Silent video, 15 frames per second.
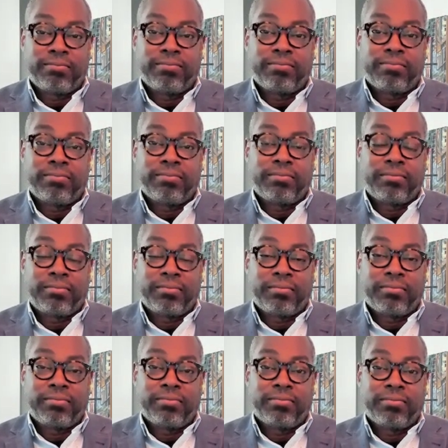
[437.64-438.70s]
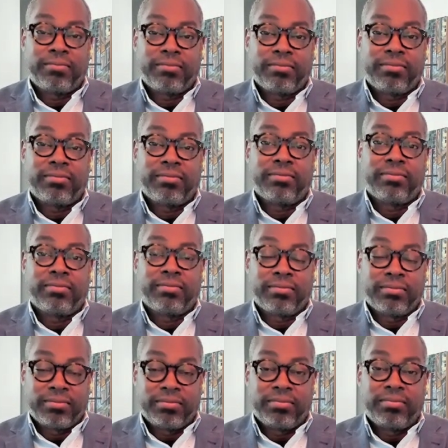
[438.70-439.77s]

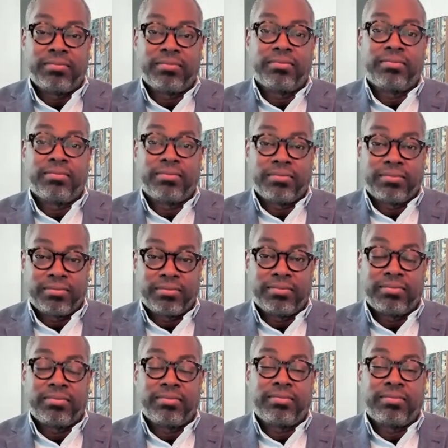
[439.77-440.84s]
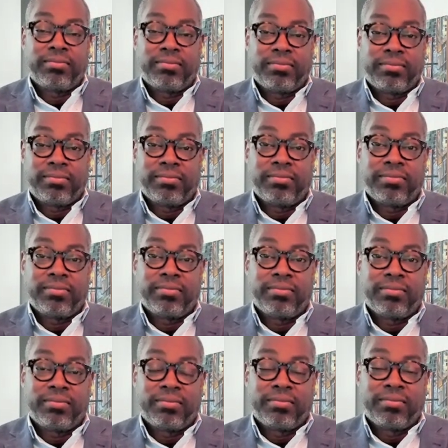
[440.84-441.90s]

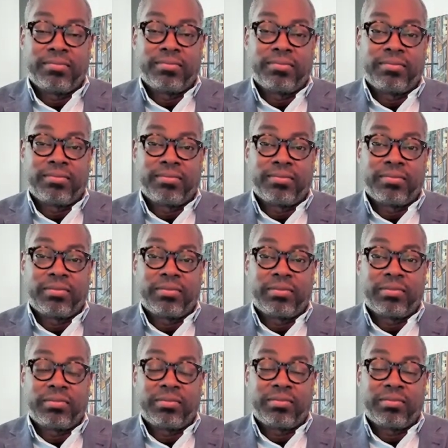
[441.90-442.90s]
[no speech]